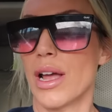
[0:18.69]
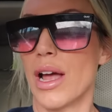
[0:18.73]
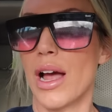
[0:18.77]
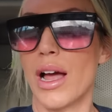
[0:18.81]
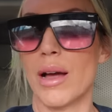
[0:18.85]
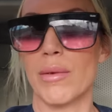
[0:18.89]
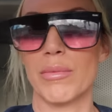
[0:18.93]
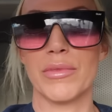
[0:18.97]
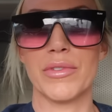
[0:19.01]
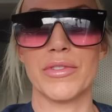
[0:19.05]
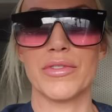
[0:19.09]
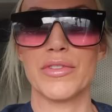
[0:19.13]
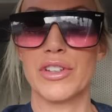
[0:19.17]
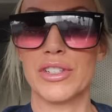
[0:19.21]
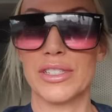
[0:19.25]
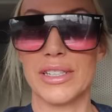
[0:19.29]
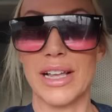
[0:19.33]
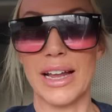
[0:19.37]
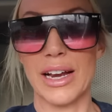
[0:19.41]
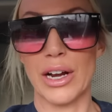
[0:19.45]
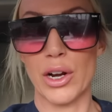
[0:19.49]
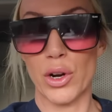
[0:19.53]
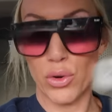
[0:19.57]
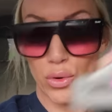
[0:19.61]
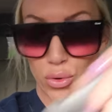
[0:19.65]
Um, just
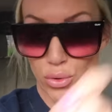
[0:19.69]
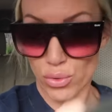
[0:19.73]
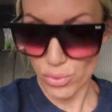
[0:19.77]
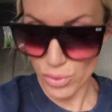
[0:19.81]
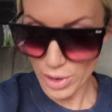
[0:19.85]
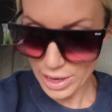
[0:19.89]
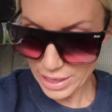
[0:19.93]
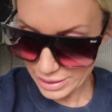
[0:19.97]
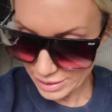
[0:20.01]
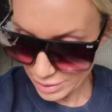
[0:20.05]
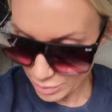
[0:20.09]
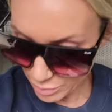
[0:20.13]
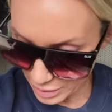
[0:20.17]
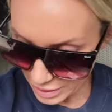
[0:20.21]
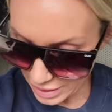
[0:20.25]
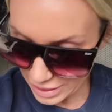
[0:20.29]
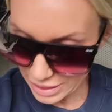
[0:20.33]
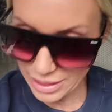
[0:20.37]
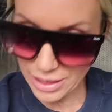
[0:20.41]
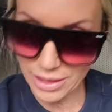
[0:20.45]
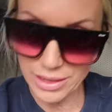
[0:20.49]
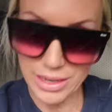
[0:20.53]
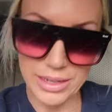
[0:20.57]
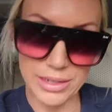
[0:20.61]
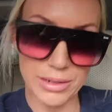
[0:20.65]
had a crazy
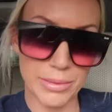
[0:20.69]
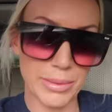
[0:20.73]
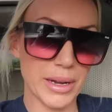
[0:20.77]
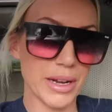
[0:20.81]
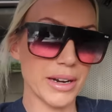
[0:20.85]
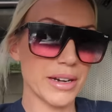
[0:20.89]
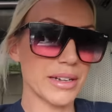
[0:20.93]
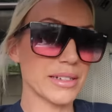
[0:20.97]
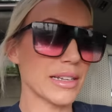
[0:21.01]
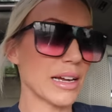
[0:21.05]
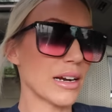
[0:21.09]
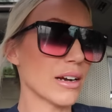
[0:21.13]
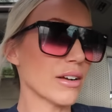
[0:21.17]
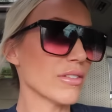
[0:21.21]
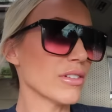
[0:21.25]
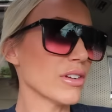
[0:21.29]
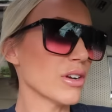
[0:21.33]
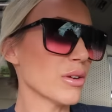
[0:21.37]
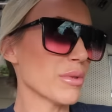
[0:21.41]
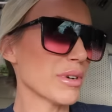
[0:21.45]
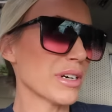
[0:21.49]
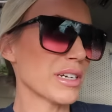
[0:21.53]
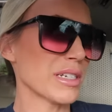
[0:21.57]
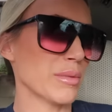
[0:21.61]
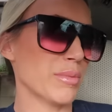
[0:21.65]
weekend and to be honest, I don't even
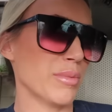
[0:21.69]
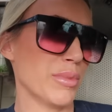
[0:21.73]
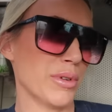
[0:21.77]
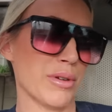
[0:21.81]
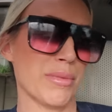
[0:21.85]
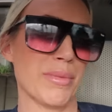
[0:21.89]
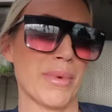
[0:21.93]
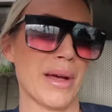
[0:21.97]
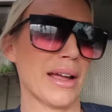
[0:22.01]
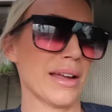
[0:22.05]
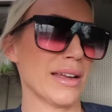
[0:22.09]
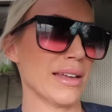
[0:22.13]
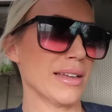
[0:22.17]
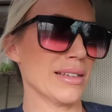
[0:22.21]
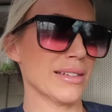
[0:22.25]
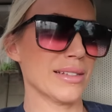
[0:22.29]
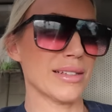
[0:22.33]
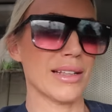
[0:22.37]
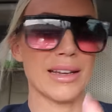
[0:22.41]
know where his book bag is.